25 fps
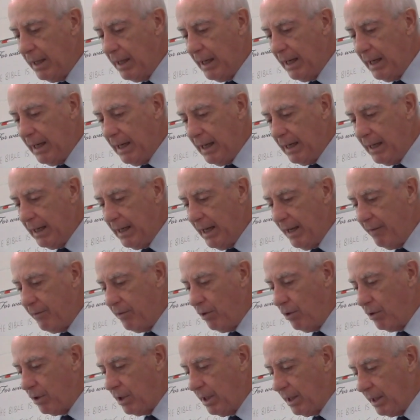and have a
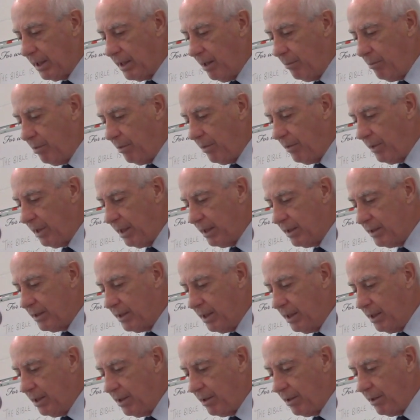look at a couple things
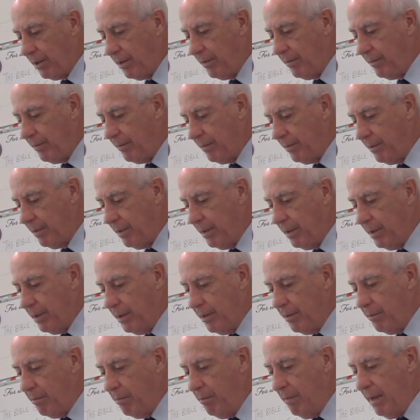here.
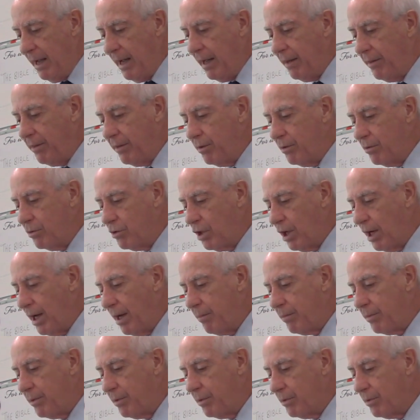Matthew chapter